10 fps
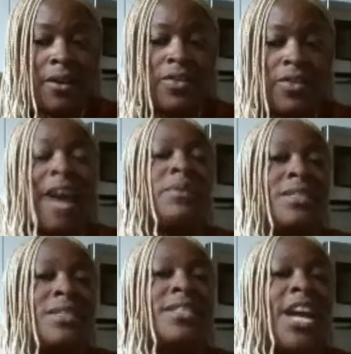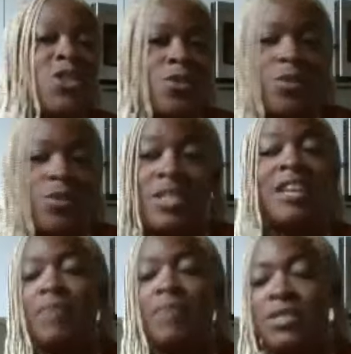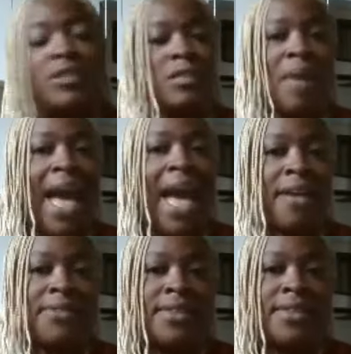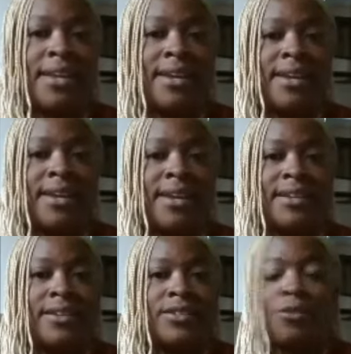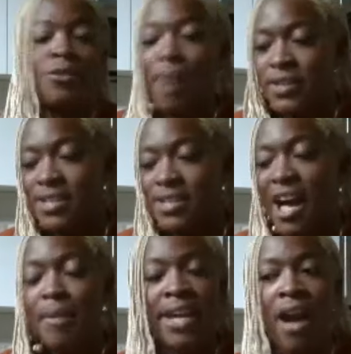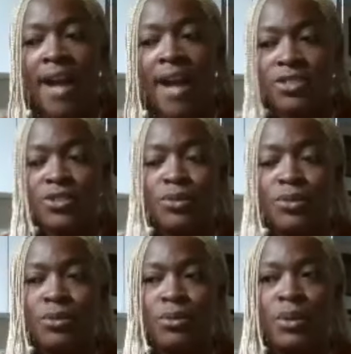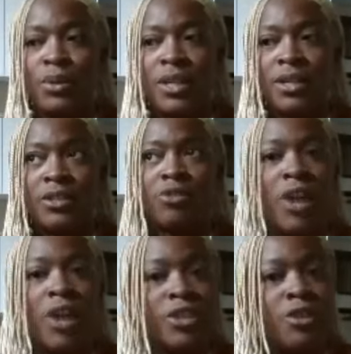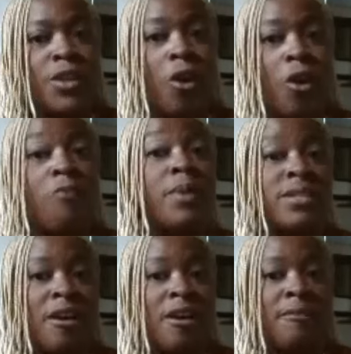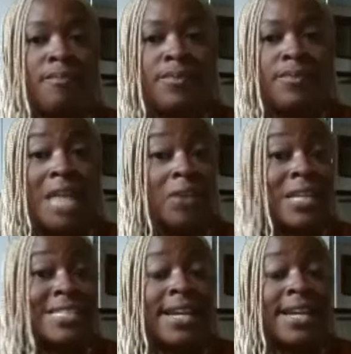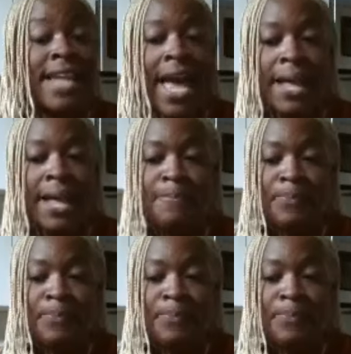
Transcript: that was intentional to get me to this path right. so by the time i got to toronto and opened up saturday dinette